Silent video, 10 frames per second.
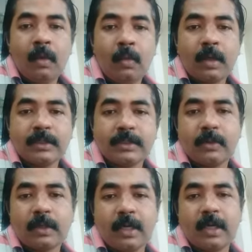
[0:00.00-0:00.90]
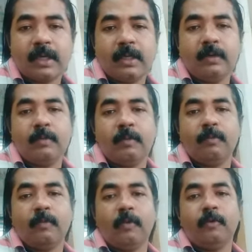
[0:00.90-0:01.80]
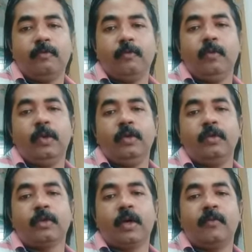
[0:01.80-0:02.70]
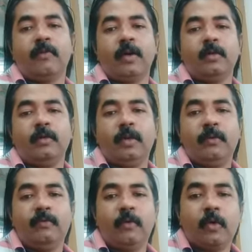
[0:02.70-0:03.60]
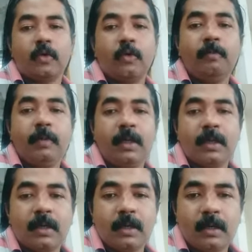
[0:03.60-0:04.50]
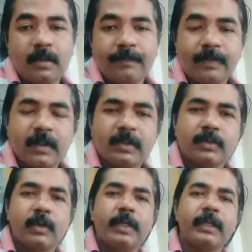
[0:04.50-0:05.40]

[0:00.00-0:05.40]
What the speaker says: what is your take in on moon in Uttara Falguni for Kumbh Lagna? So it